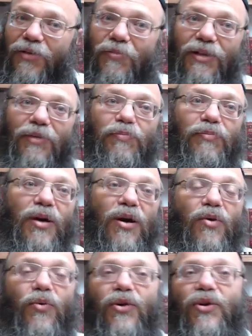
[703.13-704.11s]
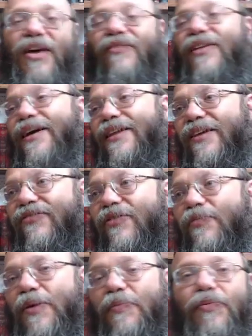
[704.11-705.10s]
But when you have like
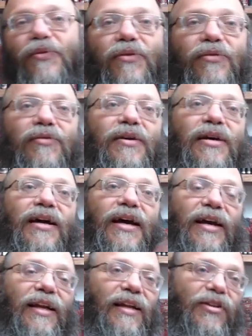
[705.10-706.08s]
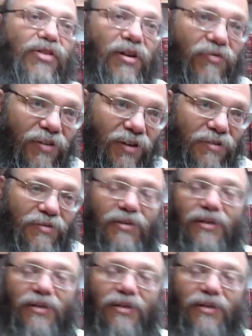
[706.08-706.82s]
different people and little children's